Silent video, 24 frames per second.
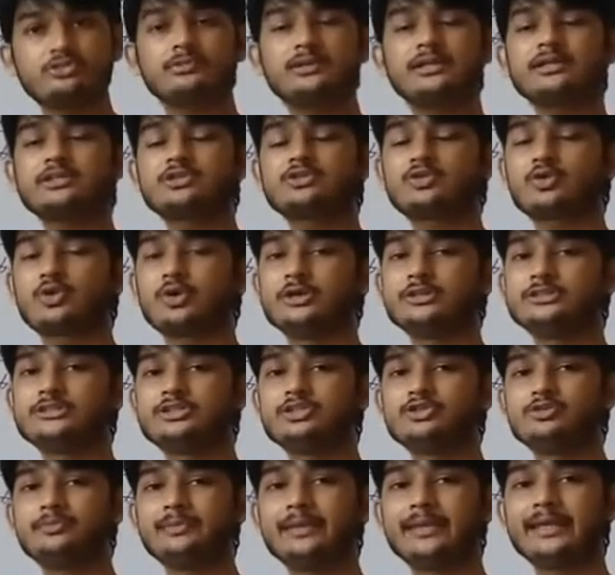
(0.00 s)
is
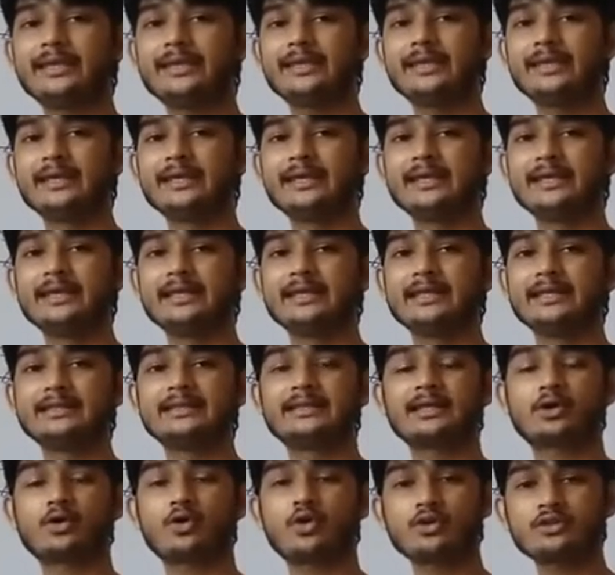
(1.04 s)
consuming,
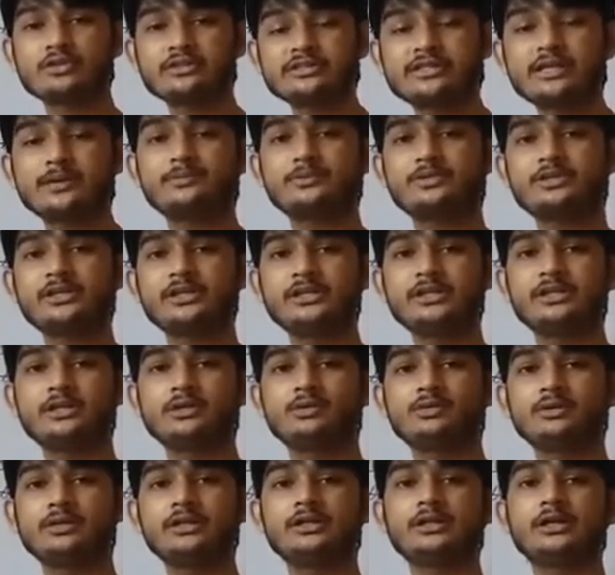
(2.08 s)
the consumption
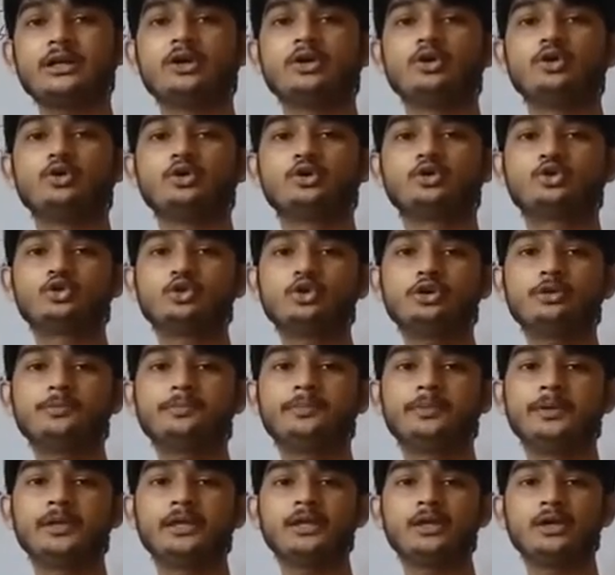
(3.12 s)
unit should
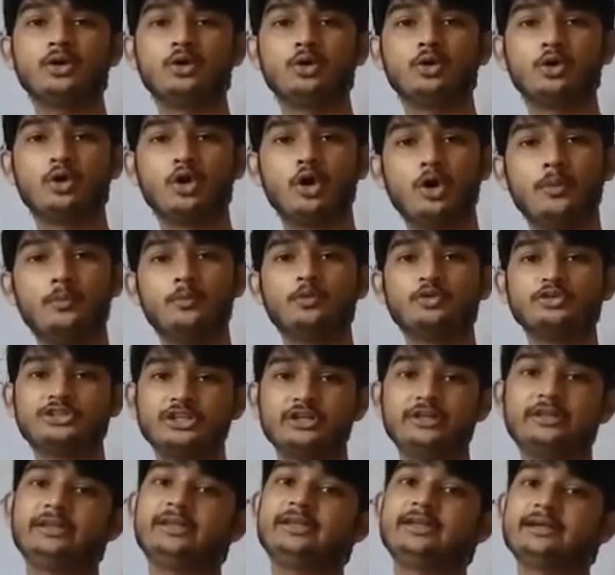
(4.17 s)
be
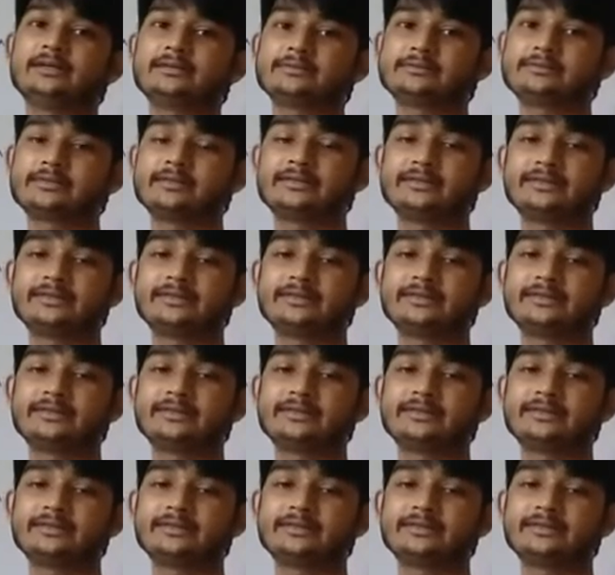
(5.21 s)
homogeneous.